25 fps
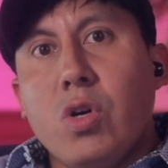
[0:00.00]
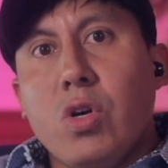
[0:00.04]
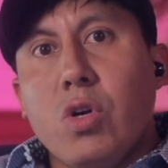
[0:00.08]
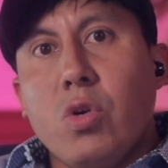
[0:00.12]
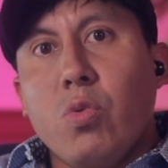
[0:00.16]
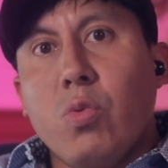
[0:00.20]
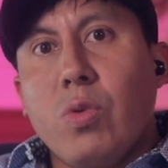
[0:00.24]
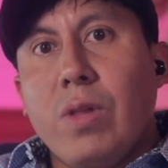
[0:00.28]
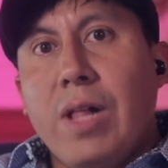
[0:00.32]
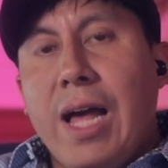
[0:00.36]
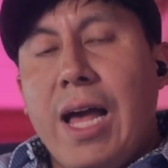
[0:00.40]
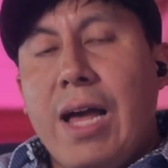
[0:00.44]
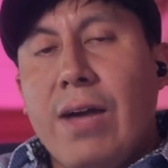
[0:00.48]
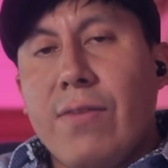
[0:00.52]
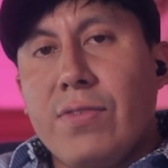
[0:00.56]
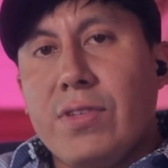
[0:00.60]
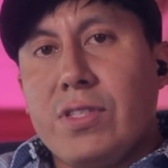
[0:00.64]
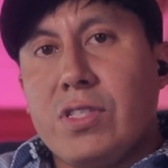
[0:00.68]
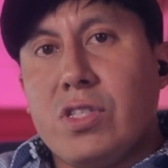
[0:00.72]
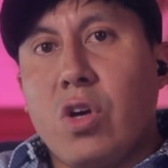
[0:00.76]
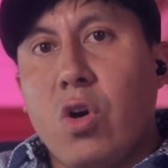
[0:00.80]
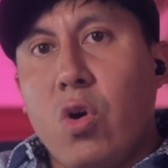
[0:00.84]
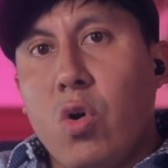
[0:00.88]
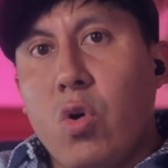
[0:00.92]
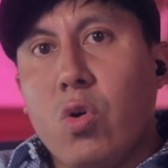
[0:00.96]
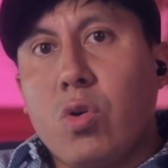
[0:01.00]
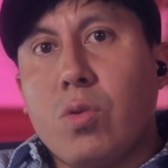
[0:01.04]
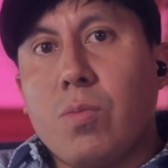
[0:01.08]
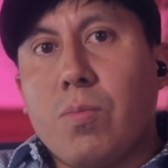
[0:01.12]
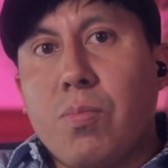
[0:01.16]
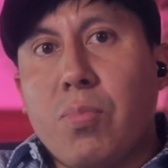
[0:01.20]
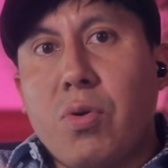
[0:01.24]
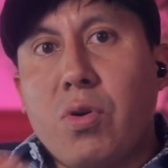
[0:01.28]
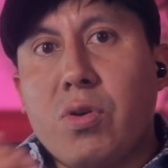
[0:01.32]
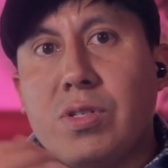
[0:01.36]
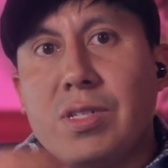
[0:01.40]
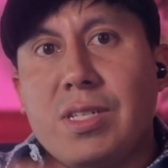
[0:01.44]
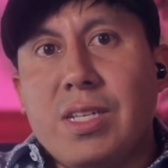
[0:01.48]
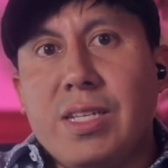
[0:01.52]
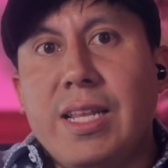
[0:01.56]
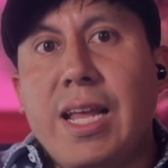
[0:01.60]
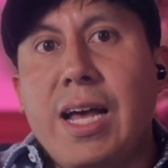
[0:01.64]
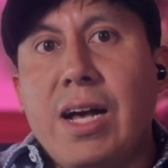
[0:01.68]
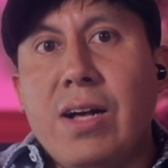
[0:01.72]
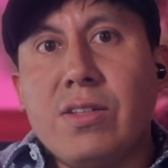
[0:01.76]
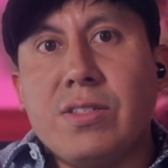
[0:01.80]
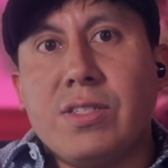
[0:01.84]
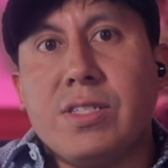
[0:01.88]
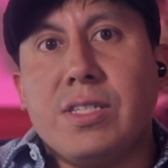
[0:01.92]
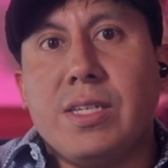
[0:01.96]
will have its own
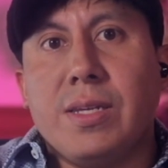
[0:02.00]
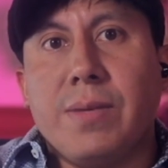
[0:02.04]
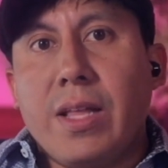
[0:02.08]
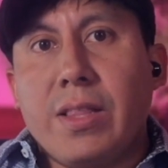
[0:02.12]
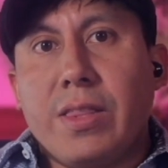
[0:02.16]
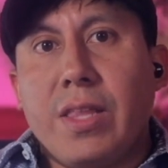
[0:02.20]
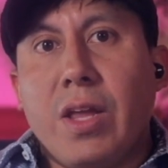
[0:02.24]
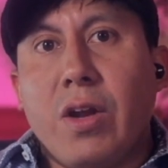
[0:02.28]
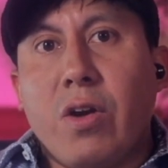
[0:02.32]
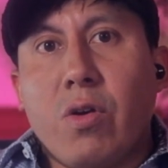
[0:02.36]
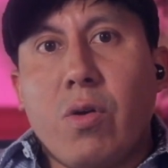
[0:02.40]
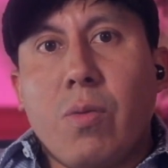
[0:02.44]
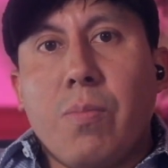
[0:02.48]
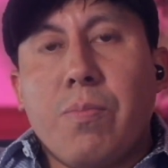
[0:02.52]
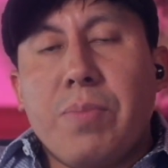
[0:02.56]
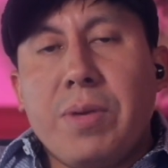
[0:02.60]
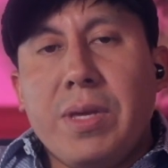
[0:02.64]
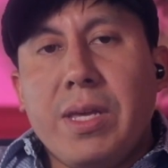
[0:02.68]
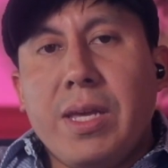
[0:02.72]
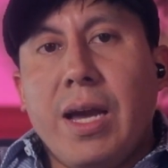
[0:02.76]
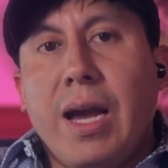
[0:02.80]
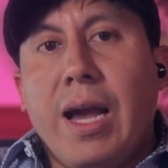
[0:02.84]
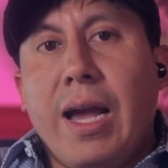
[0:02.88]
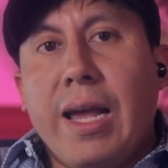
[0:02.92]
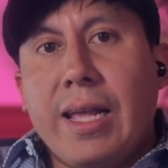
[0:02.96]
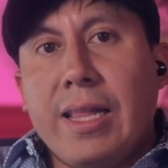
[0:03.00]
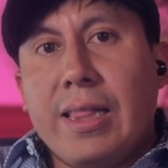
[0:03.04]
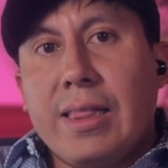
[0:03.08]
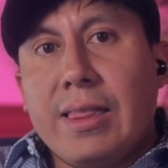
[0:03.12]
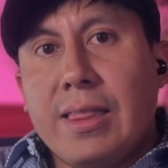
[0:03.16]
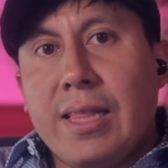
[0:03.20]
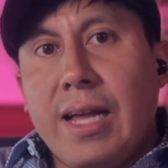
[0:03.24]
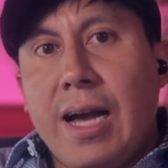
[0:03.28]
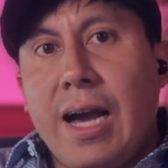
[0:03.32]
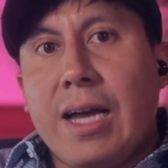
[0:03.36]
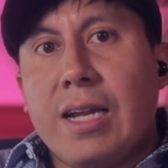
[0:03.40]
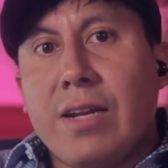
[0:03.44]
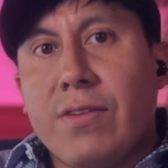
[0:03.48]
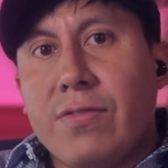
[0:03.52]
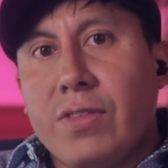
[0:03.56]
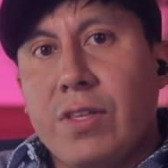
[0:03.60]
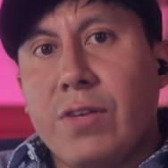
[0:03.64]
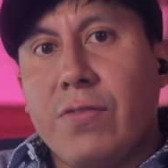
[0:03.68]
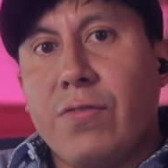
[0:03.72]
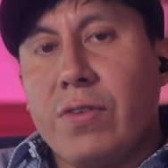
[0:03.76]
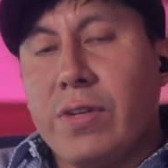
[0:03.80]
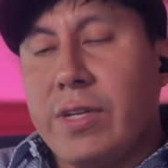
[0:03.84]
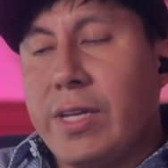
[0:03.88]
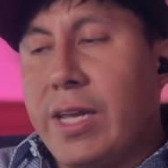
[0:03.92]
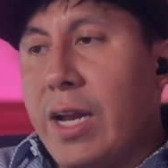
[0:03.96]
personality. There will be a lot of
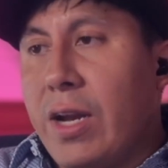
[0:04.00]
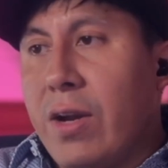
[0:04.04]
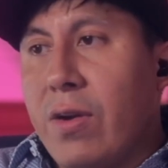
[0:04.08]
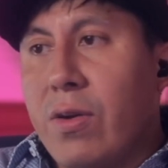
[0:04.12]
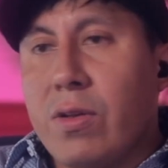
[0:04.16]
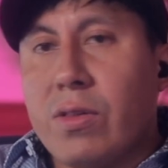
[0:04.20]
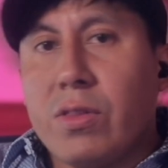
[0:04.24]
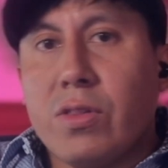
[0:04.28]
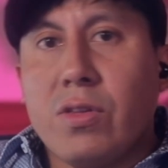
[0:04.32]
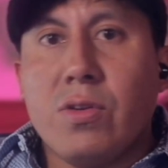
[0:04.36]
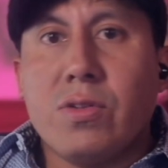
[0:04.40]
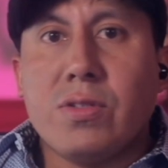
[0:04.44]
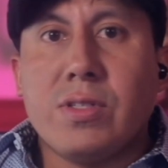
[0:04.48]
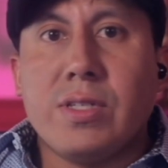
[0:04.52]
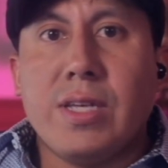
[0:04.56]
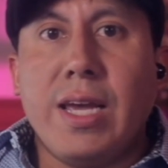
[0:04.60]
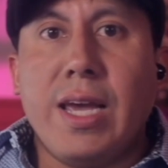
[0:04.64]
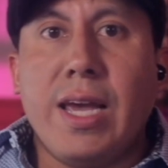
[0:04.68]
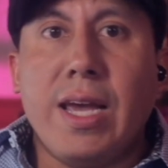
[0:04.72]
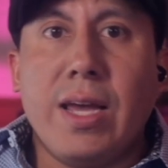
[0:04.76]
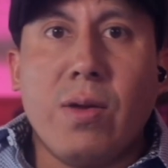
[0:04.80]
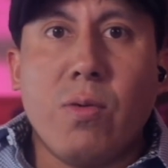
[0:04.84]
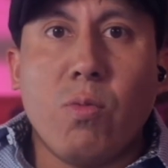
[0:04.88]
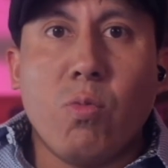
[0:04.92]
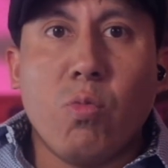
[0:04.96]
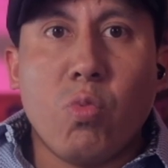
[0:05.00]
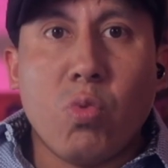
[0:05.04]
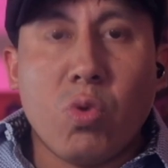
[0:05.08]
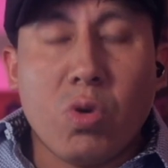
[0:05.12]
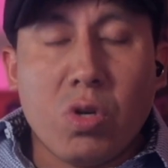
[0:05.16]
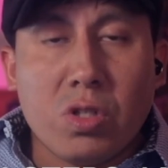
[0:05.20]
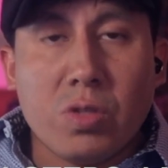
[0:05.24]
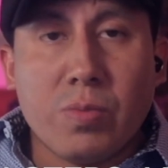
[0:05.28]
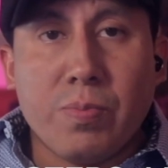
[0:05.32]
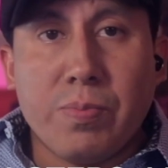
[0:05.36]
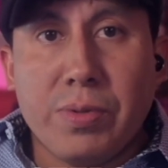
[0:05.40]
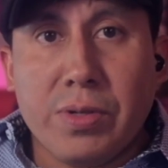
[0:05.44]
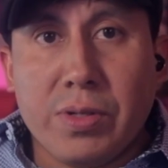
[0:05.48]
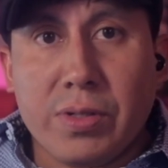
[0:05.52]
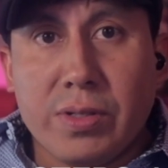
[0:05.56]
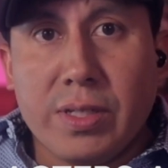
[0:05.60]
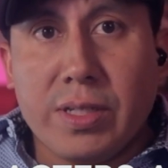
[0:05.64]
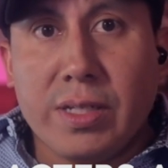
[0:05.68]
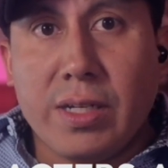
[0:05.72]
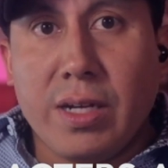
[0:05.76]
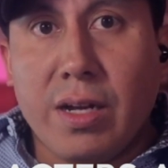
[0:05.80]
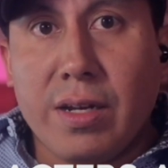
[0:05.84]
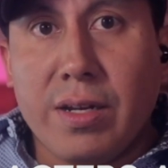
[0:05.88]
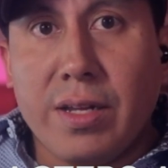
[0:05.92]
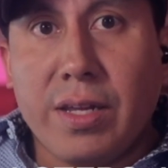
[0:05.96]
different characters and world building
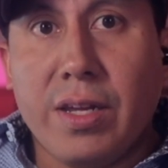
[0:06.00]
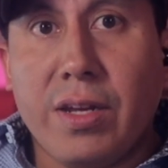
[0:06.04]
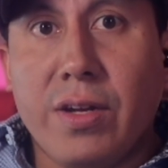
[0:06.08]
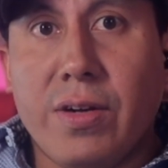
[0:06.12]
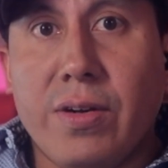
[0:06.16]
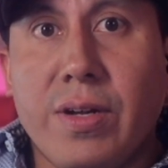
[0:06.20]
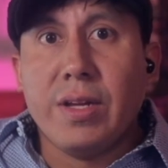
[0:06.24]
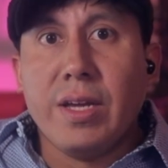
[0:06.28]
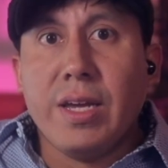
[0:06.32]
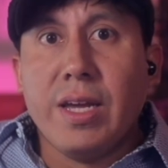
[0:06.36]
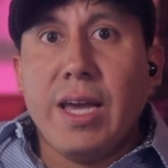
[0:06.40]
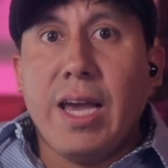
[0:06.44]
on here.